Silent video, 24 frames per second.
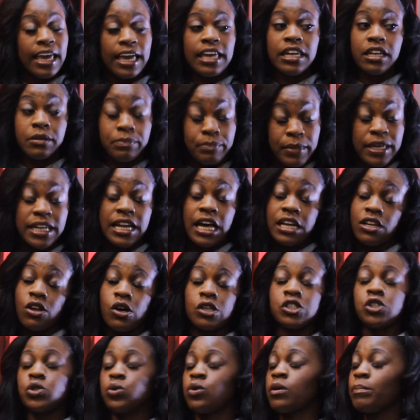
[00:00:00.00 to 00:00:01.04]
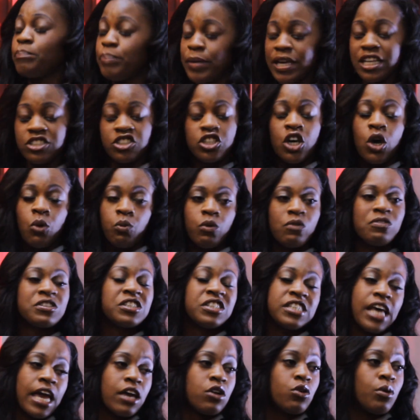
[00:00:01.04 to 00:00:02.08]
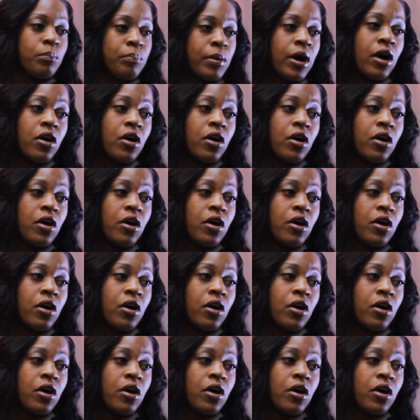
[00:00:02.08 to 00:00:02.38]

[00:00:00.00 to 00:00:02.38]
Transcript: can't admit I lost to a bitch with recycled